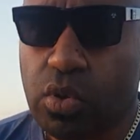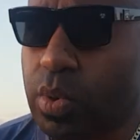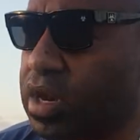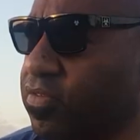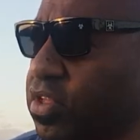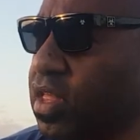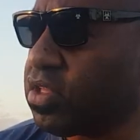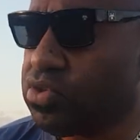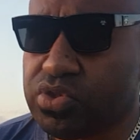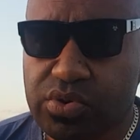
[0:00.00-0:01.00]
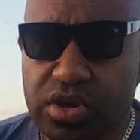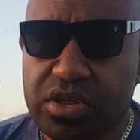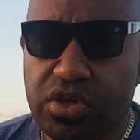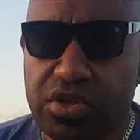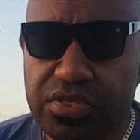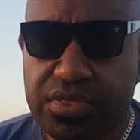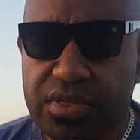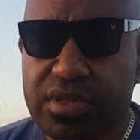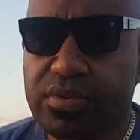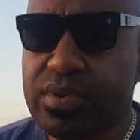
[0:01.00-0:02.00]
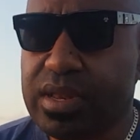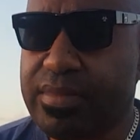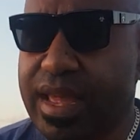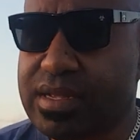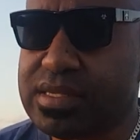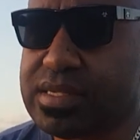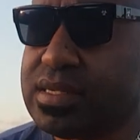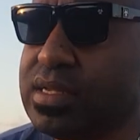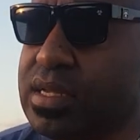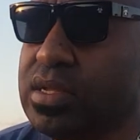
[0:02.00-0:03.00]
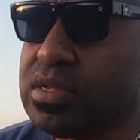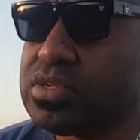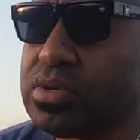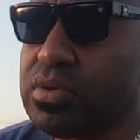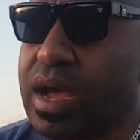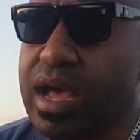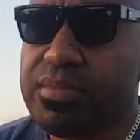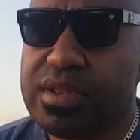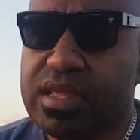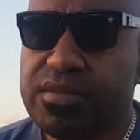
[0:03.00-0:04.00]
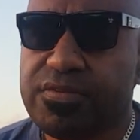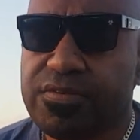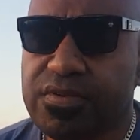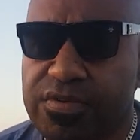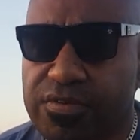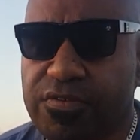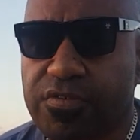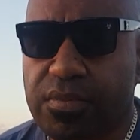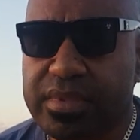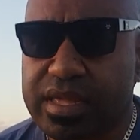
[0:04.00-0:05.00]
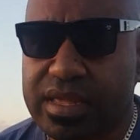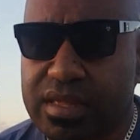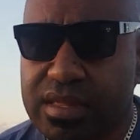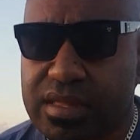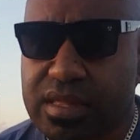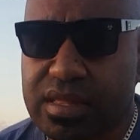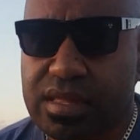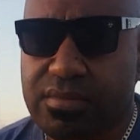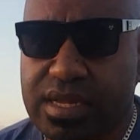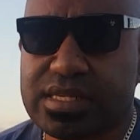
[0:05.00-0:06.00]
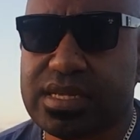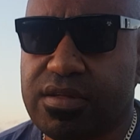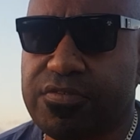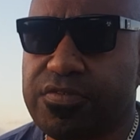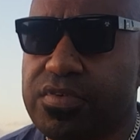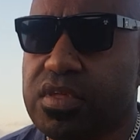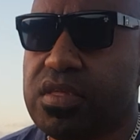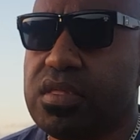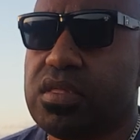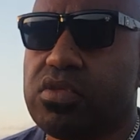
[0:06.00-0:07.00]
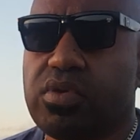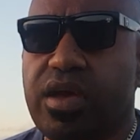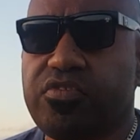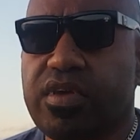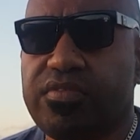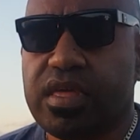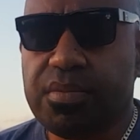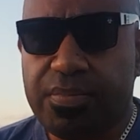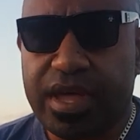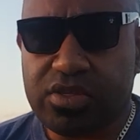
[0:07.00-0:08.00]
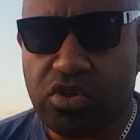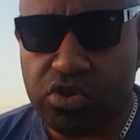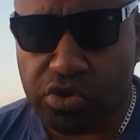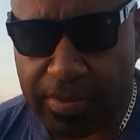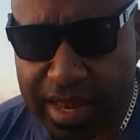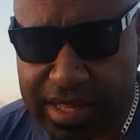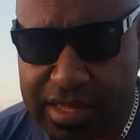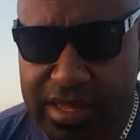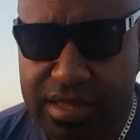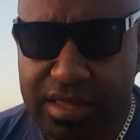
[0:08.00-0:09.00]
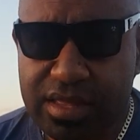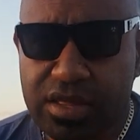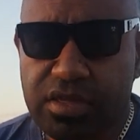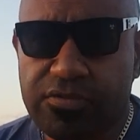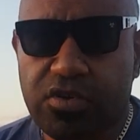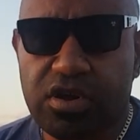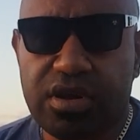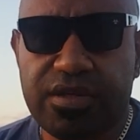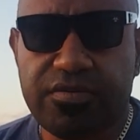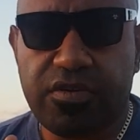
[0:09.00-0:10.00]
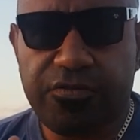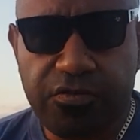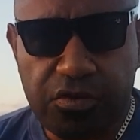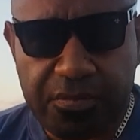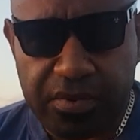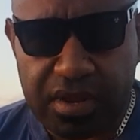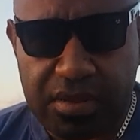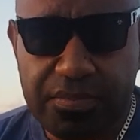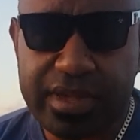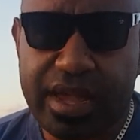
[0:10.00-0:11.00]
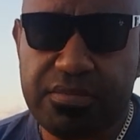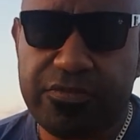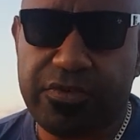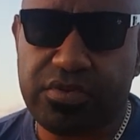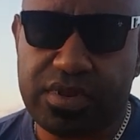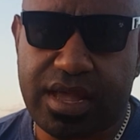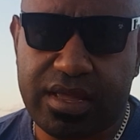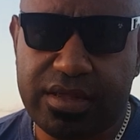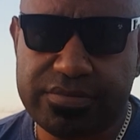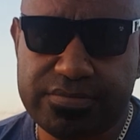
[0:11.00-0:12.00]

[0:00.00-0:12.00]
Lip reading: whatever that you do on earth really matters. So I believe, for me, myself, you have to have an impact on humanity. You've got to leave your footprint behind before you die.